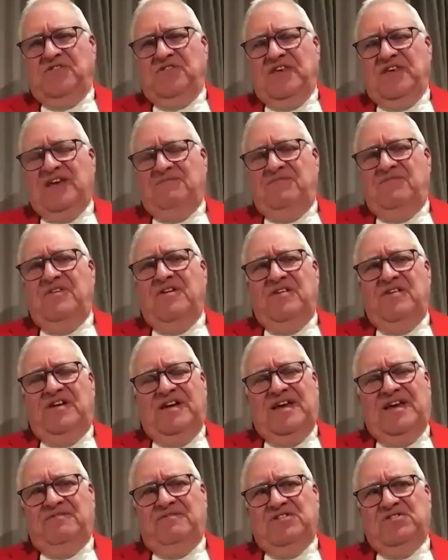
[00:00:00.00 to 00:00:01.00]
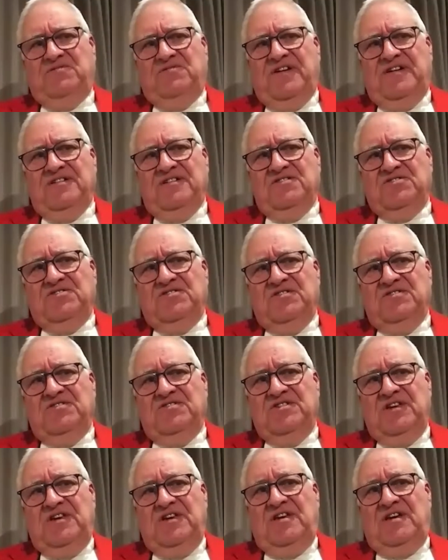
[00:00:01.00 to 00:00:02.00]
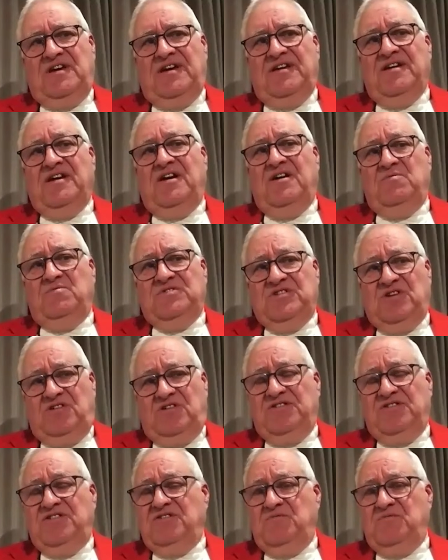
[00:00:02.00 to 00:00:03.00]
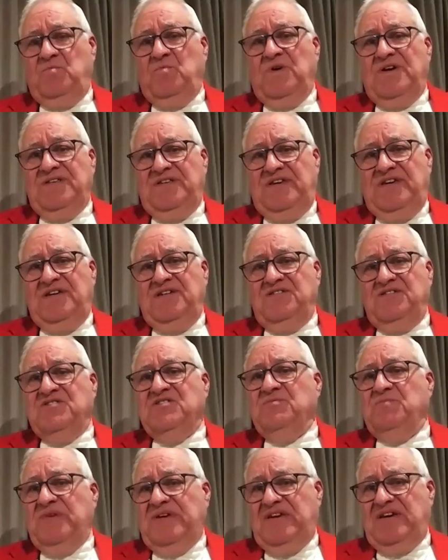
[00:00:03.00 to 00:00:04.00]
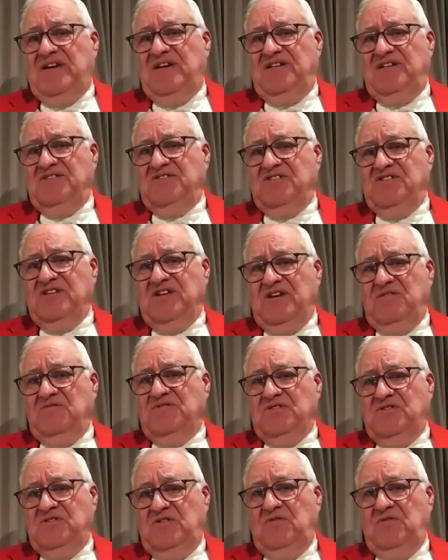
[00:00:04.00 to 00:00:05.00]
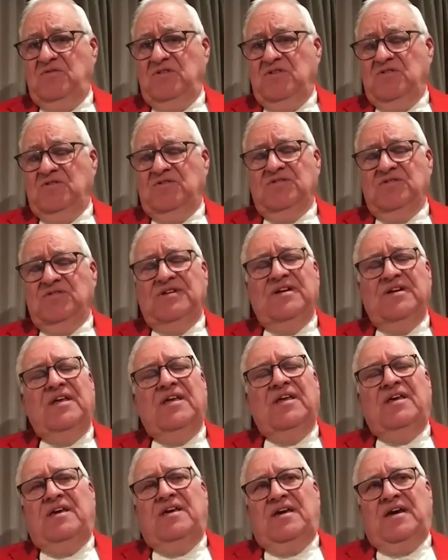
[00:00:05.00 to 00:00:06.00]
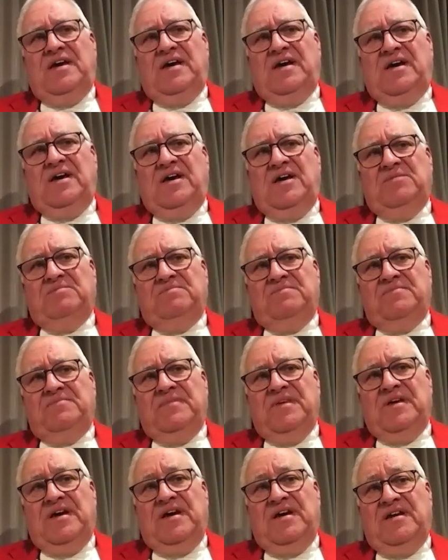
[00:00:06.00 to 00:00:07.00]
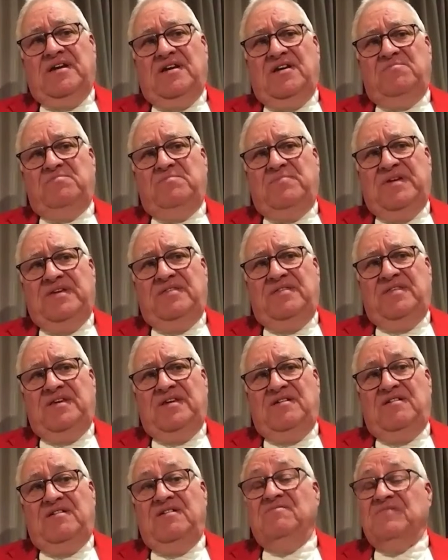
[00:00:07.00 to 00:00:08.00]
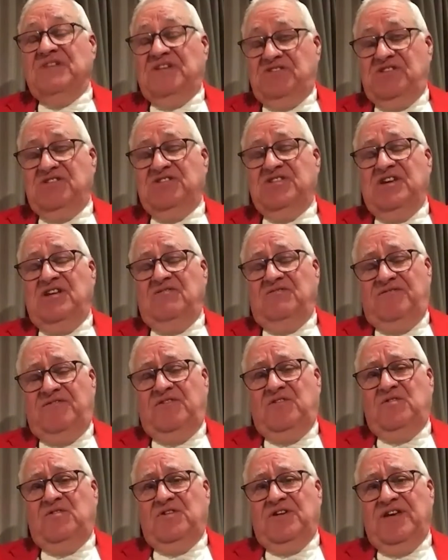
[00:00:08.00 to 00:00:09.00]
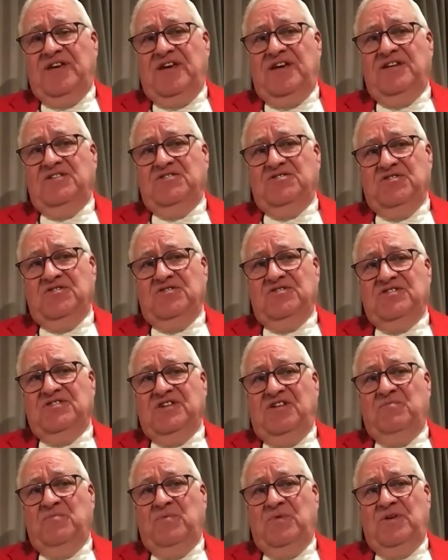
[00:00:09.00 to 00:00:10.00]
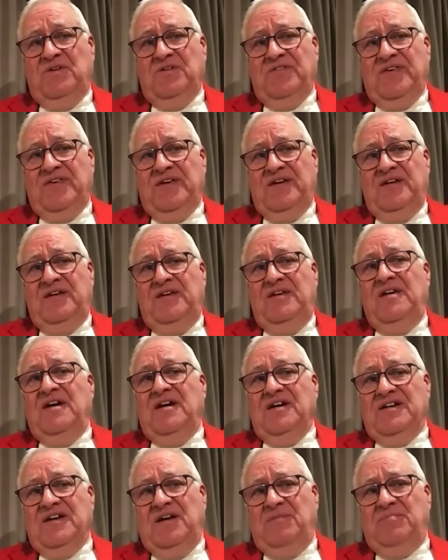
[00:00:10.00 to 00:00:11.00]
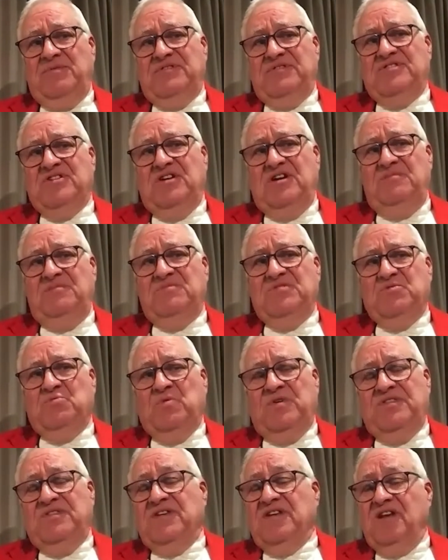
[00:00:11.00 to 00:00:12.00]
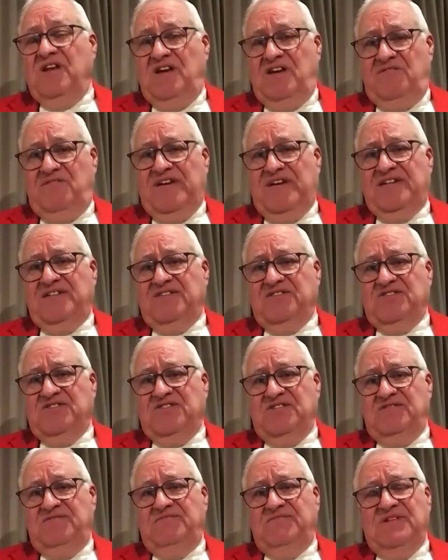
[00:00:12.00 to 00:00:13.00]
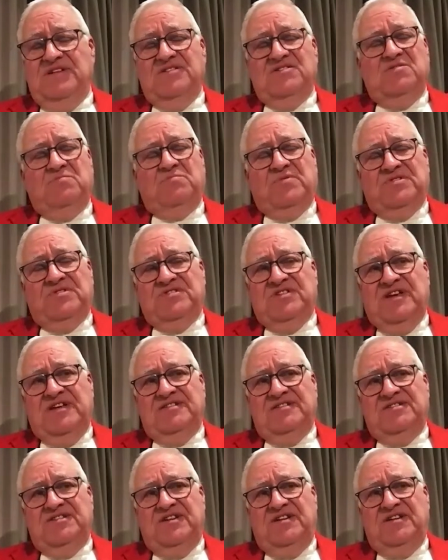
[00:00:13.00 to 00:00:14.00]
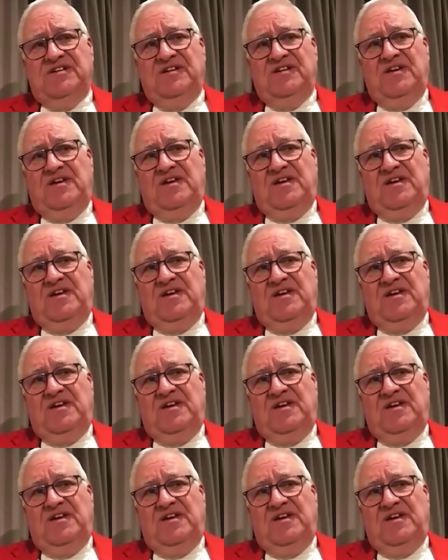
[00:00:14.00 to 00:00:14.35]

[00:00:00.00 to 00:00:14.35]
for them, very lavish functions. And I was honoured one year to be asked to go to New York. And I've been there, on, as I say, on 4 occasions. I've worked there a couple of times with Clive Anderson as a presenter.